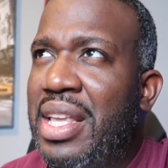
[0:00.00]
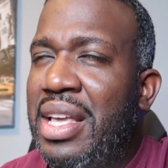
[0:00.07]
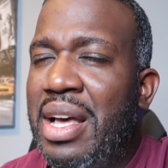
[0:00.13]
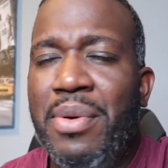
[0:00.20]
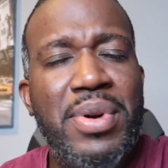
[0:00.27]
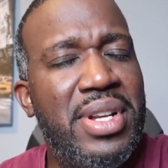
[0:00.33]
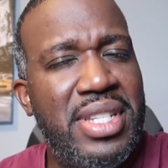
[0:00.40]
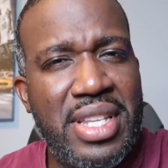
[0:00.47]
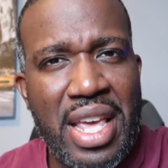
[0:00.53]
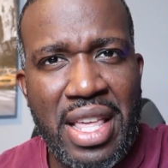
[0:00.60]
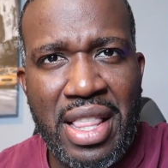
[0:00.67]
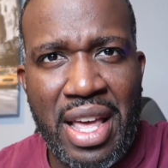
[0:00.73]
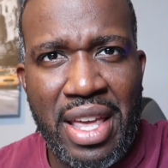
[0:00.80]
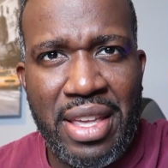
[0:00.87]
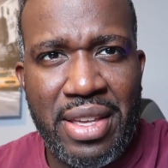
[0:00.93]
want to say
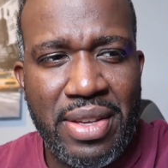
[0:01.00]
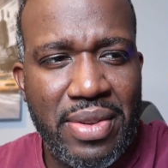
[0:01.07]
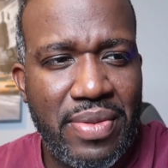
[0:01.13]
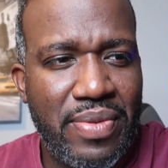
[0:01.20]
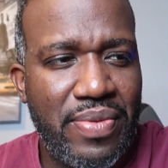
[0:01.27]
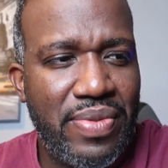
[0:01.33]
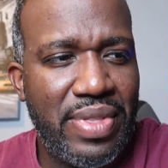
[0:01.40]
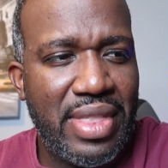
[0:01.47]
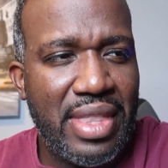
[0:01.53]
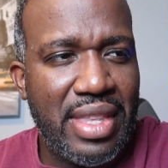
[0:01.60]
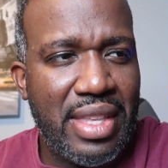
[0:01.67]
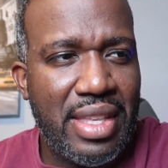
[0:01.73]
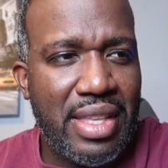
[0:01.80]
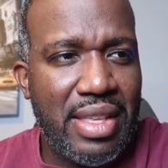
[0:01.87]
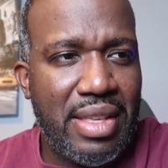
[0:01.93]
like
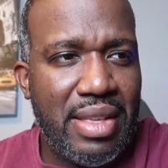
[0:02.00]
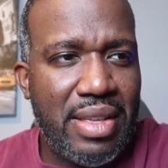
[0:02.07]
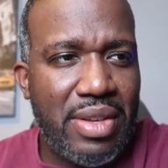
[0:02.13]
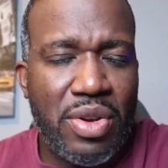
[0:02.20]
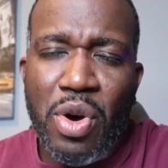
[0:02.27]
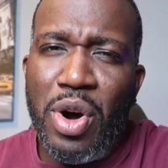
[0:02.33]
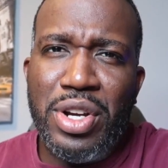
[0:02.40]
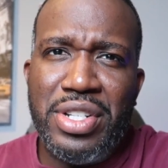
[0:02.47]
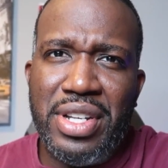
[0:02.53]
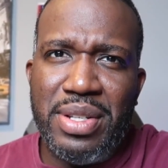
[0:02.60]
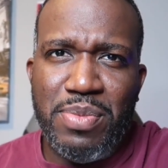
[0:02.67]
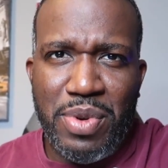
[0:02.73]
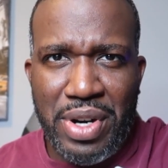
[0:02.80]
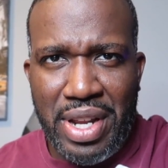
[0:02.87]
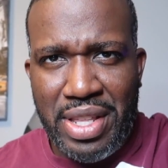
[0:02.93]
cautious
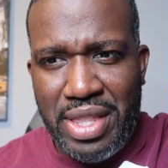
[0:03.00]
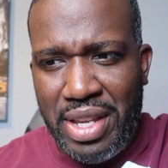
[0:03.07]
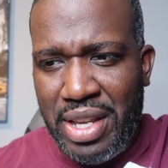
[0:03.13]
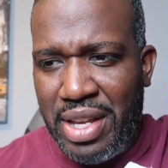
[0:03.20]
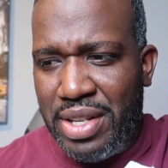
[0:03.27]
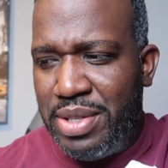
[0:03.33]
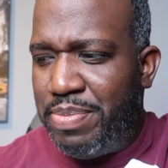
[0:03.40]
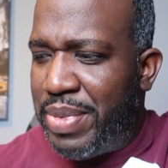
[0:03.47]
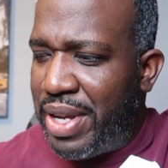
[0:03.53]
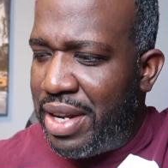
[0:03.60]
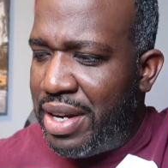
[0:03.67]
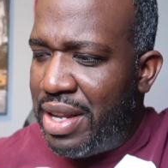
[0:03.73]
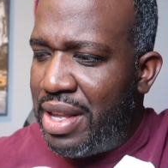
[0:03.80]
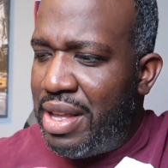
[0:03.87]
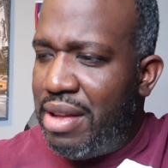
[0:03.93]
more than anything else.
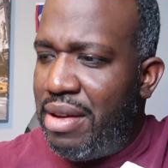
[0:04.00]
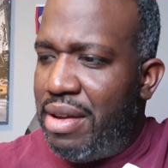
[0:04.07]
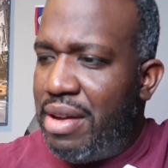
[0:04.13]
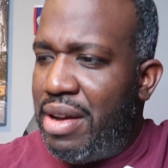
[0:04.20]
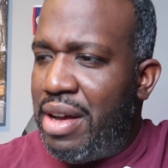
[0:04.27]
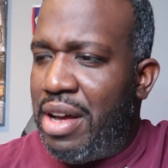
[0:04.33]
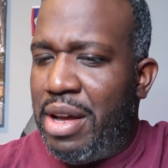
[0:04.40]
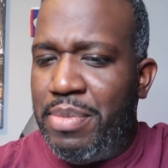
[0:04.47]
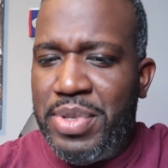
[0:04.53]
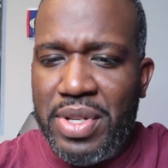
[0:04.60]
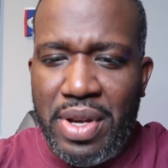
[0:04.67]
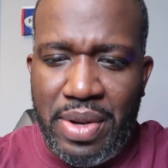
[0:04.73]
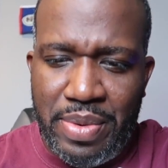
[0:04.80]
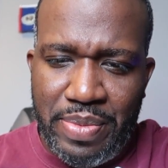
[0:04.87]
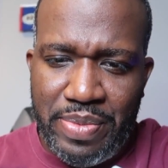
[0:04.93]
But
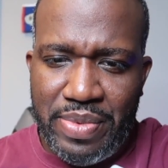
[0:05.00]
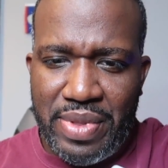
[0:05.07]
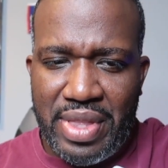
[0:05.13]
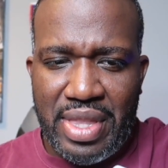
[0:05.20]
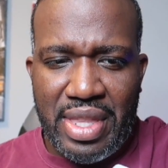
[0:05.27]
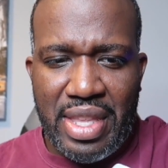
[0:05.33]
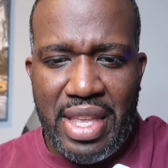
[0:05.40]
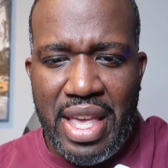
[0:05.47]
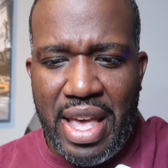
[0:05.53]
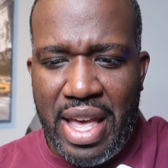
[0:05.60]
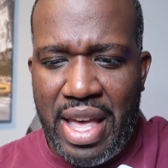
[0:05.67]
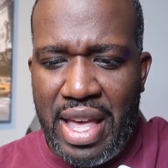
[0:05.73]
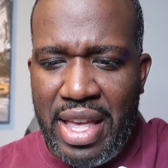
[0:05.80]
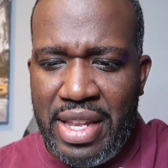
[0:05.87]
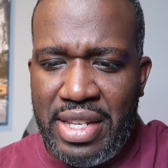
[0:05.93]
so
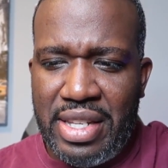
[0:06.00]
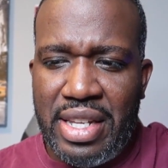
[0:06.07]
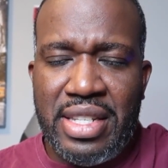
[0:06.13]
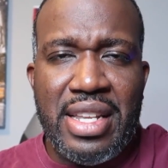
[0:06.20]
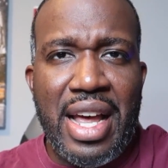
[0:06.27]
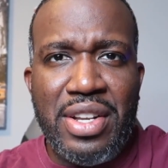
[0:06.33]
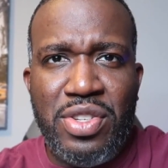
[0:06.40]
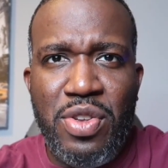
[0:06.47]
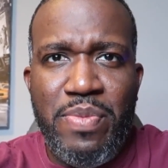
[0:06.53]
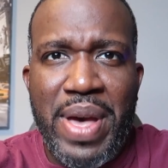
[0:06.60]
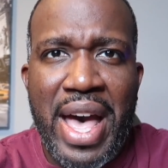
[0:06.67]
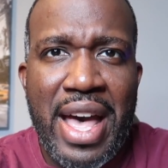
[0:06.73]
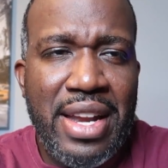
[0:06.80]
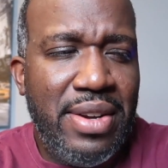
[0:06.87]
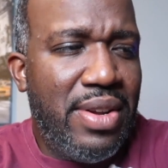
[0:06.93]
yeah, it's not too
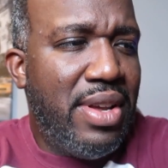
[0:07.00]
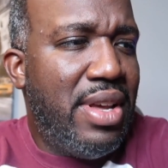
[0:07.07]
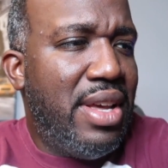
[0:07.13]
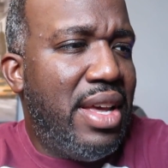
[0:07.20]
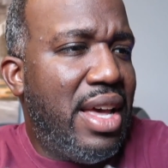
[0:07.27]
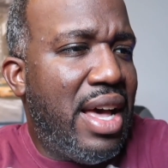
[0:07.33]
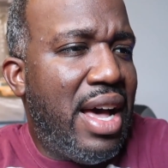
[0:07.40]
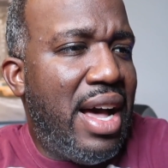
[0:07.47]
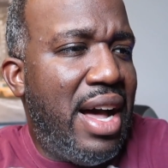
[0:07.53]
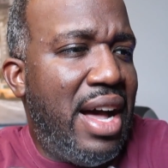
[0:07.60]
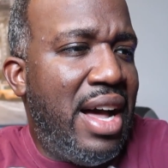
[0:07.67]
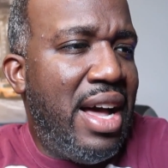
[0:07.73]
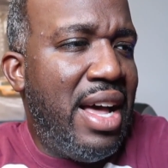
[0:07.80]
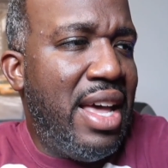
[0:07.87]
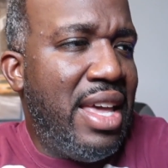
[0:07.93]
bad.
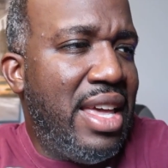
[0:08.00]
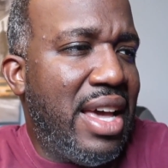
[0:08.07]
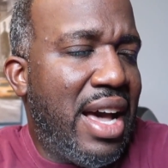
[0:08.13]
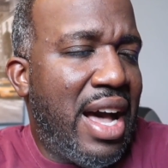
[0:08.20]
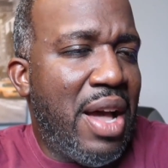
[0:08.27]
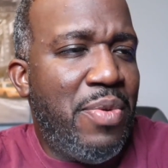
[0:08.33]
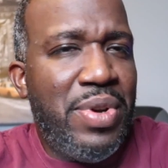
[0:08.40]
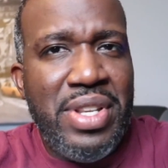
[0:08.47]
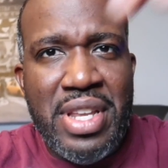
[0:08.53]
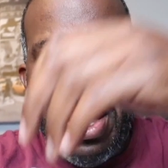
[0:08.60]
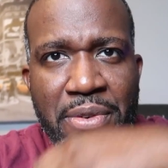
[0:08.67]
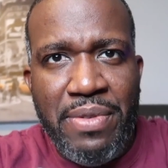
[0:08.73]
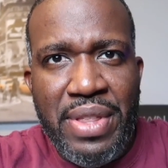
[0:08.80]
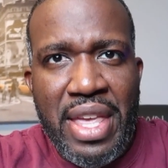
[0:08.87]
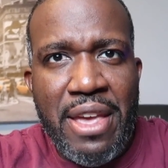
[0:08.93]
I would
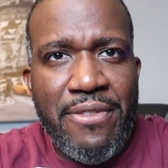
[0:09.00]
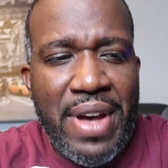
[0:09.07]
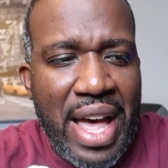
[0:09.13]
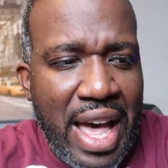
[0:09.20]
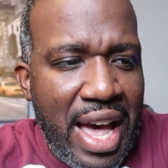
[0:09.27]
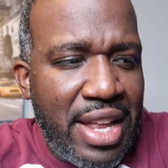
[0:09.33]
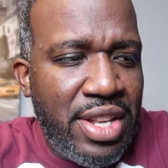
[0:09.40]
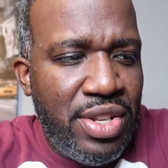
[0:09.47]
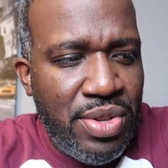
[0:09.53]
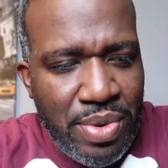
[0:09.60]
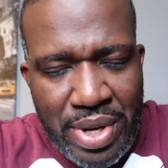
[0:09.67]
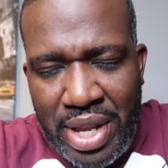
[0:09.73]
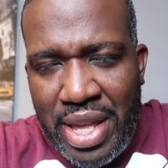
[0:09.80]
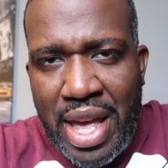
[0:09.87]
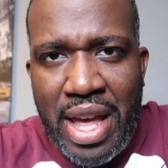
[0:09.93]
definitely, if I had to do
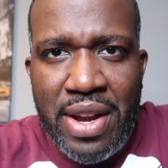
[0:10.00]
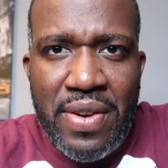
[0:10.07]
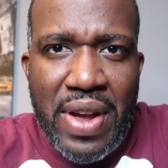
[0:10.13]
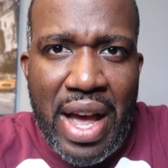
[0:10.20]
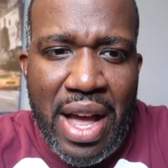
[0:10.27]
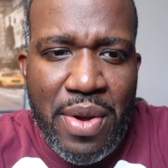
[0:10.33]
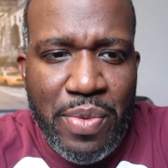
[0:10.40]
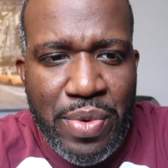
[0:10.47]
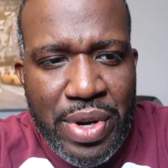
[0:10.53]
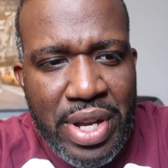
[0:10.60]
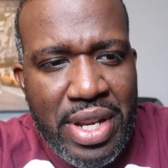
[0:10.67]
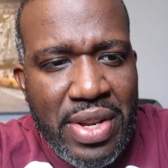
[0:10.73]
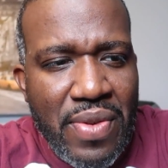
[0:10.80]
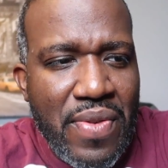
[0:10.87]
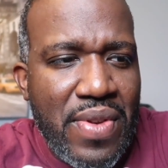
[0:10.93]
it again, I
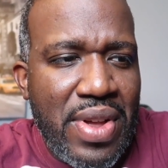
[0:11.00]
would.